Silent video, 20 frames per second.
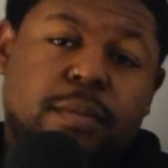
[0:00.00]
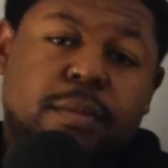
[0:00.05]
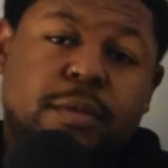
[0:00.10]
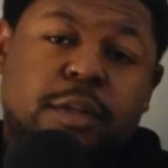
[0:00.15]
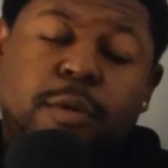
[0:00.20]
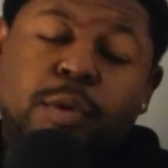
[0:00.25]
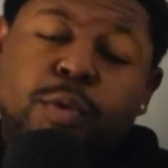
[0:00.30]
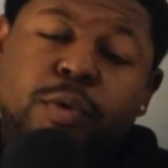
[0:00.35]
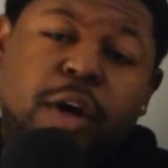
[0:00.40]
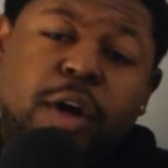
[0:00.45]

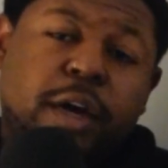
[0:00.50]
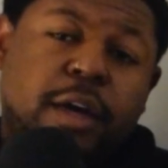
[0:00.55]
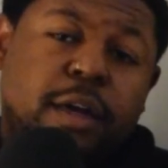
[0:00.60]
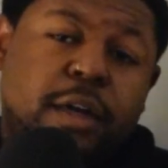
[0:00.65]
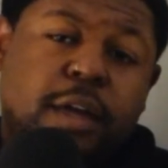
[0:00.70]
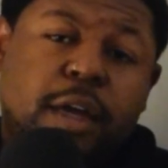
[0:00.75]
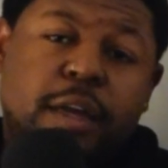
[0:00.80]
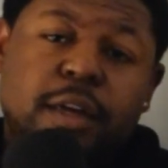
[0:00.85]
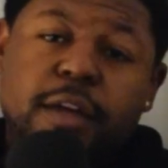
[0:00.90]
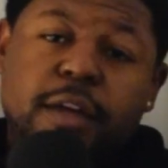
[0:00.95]
Tell me what I could have
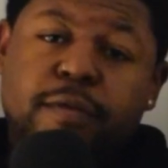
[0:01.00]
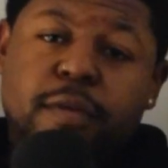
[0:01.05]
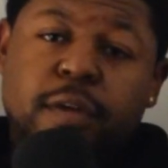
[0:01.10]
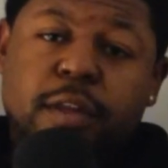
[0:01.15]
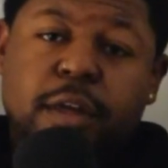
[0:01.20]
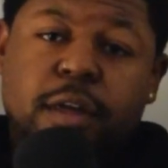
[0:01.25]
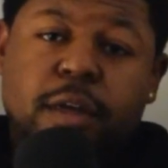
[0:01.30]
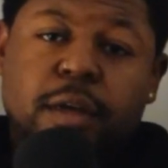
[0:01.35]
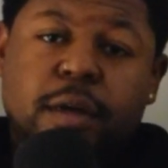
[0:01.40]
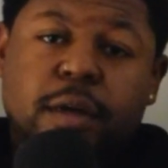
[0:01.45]
done
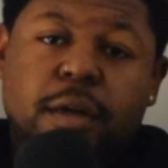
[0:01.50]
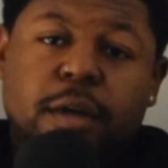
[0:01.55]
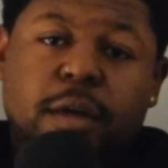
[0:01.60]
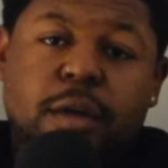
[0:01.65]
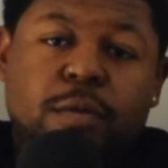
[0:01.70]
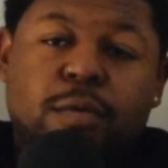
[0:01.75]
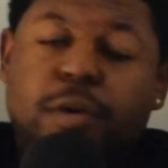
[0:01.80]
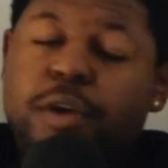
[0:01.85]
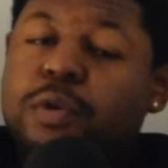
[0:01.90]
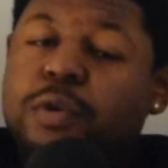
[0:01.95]
differently,
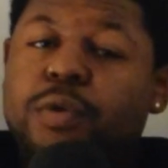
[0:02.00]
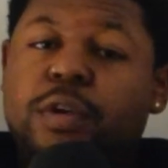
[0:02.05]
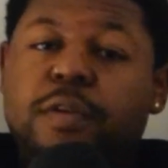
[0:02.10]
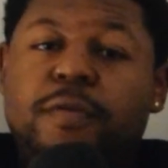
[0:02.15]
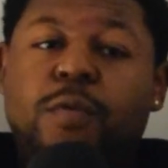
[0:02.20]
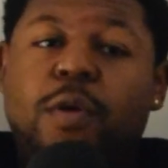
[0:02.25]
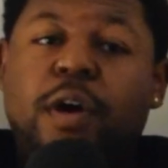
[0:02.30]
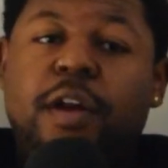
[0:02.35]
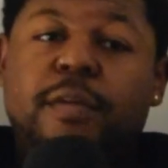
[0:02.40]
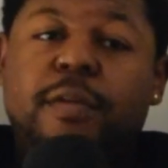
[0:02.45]
what you would have
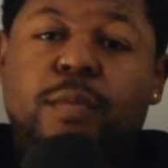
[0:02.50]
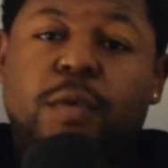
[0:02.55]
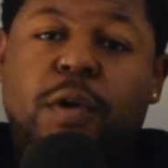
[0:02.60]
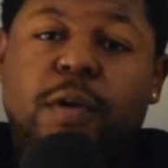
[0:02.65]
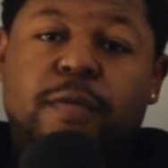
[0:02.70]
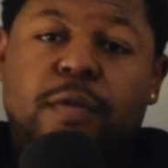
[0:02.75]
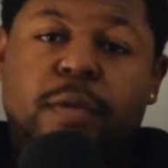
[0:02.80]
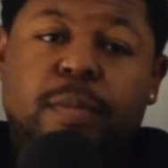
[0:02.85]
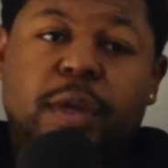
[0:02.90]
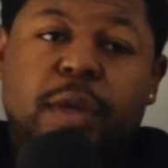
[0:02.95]
wanted more
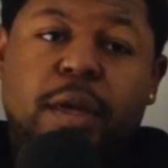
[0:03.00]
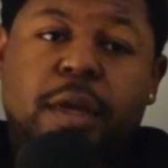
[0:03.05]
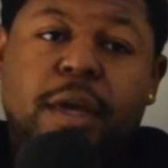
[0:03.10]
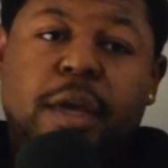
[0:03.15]
from me.